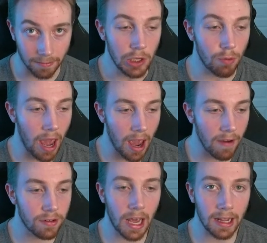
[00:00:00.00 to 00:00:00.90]
You have
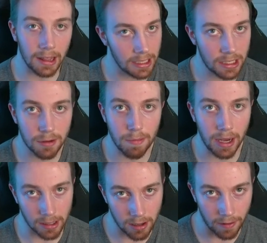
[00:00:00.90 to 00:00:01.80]
to at least make
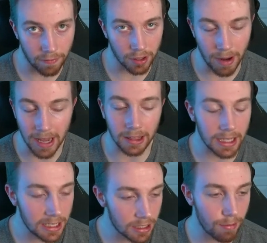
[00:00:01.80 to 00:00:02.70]
it tough for them, at
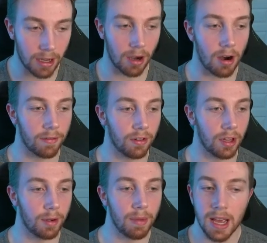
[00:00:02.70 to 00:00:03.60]
least make it hard for them.